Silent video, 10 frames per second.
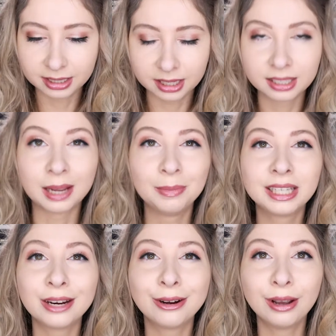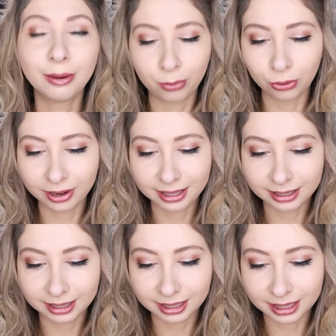is a Cemetery
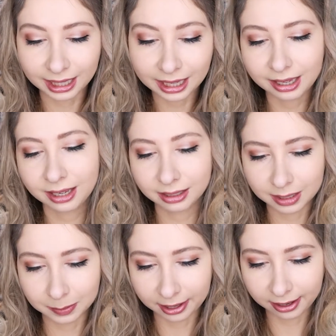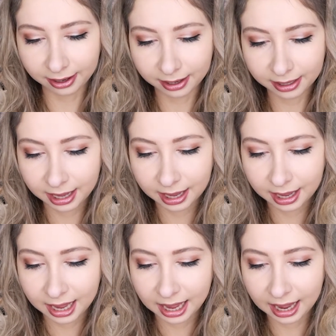Boys tea inspired,
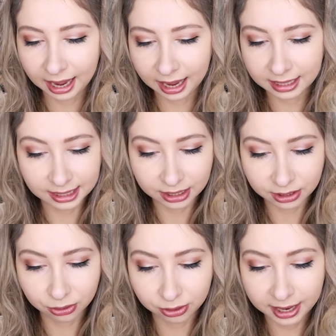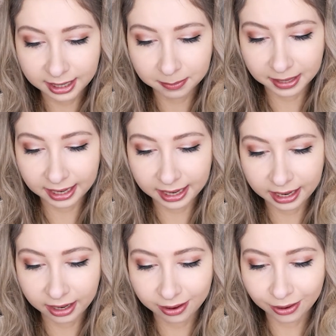and it is created
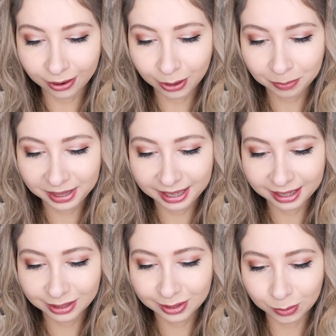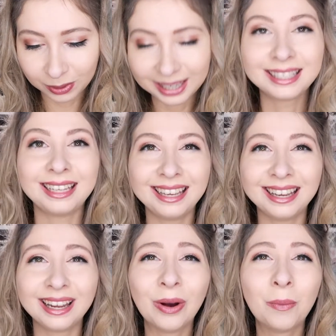by Call Me Sweet
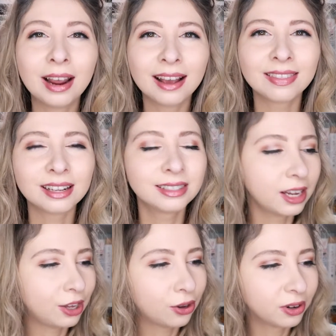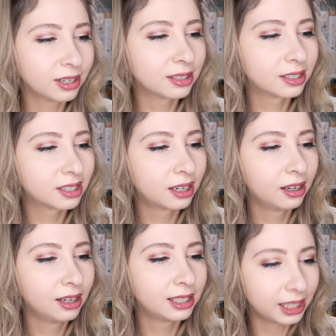Tea. Oh my god, that is the cutest
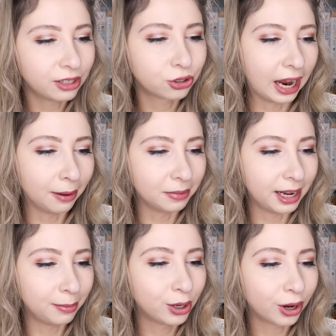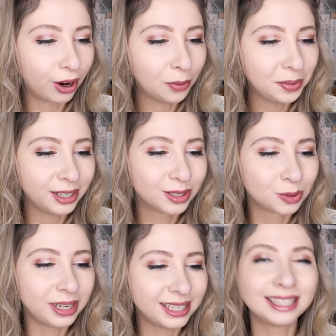tea shop name. Call Me
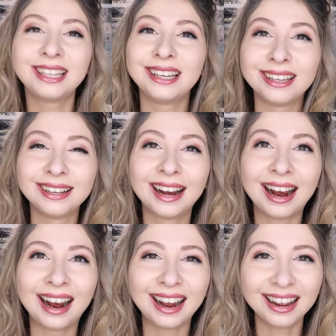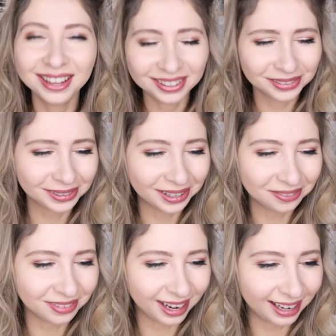Sweet Tea. I
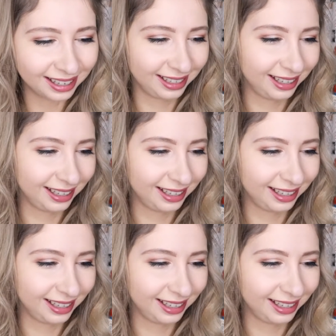love that.